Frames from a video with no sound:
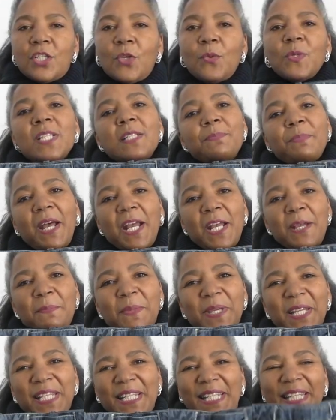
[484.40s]
You inspire
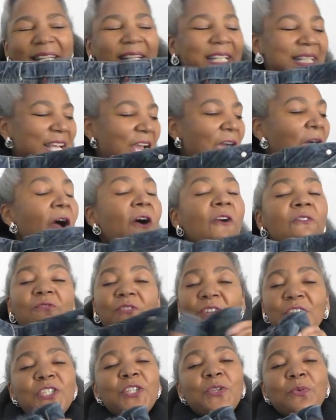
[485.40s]
me.
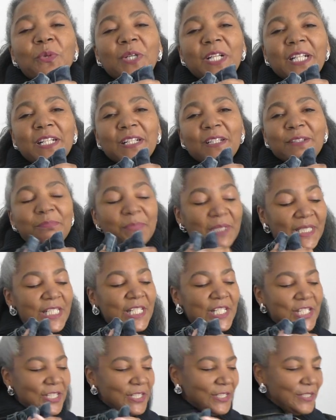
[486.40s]
Hopefully you will.
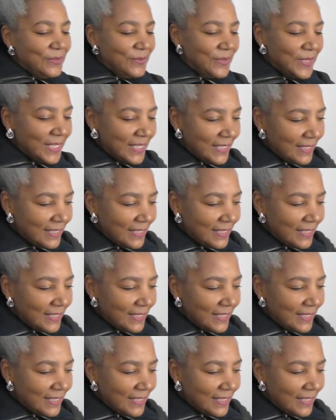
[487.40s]
Please do.